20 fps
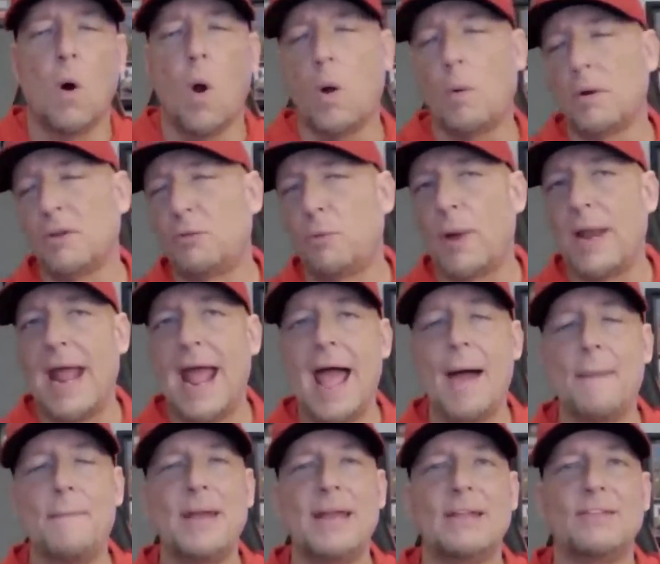Or was what
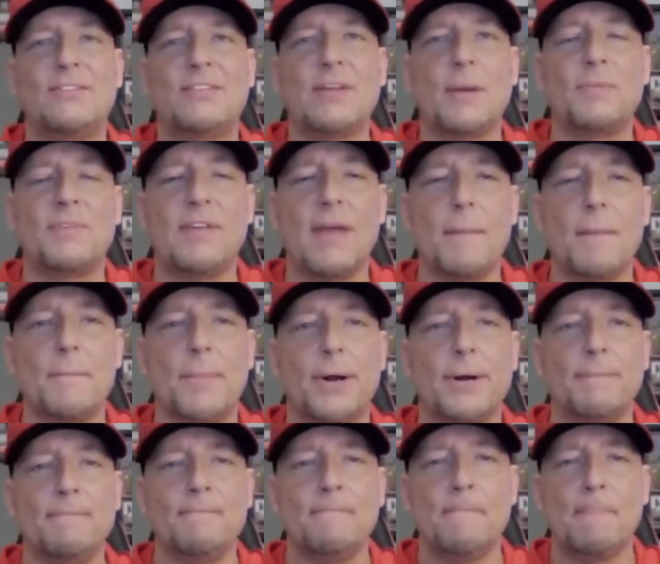happened in
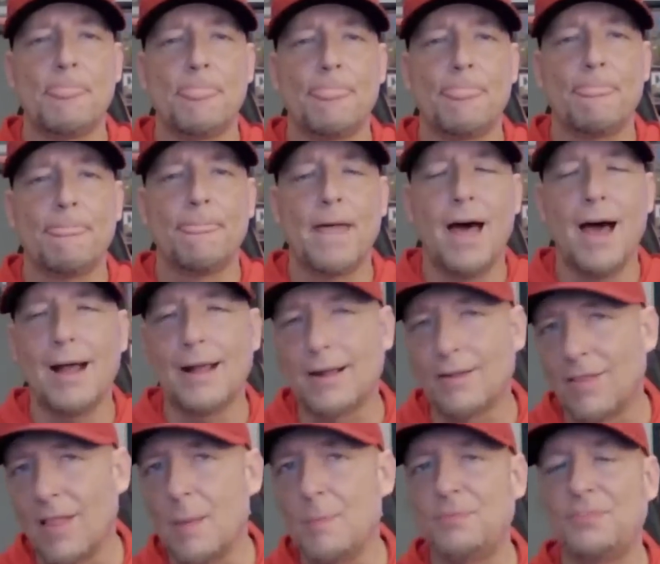September a
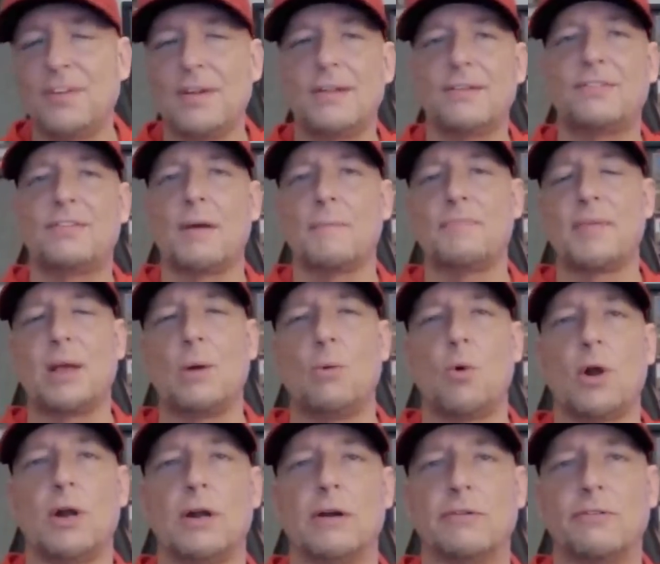glimpse into something
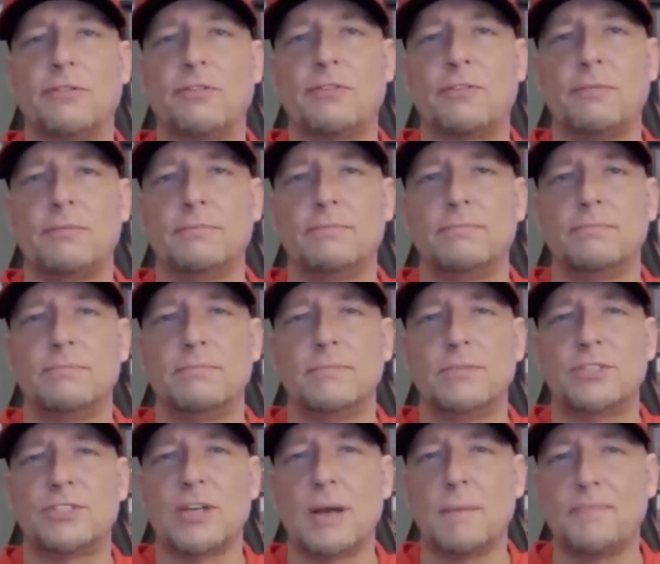worse,
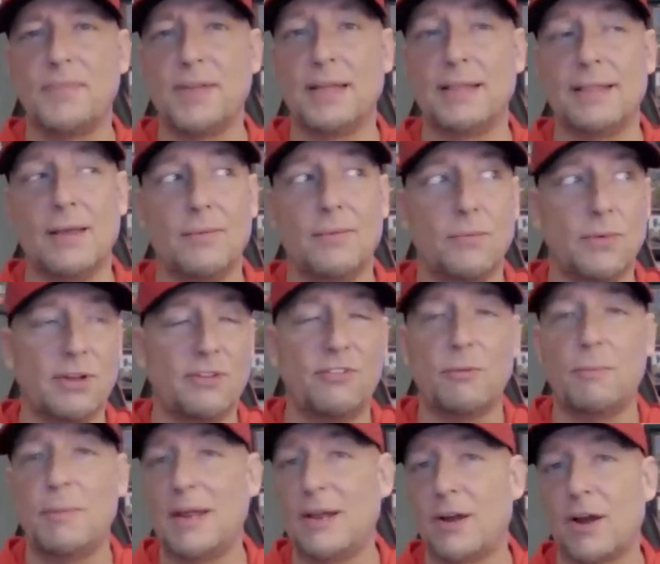something that we
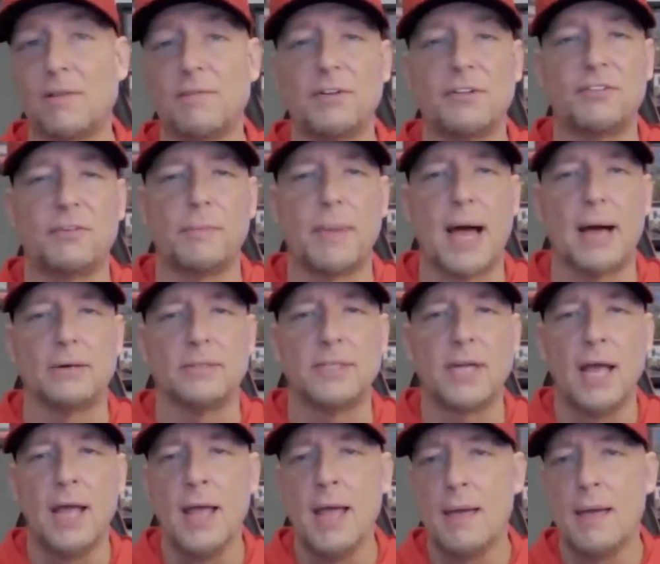should be nervous about?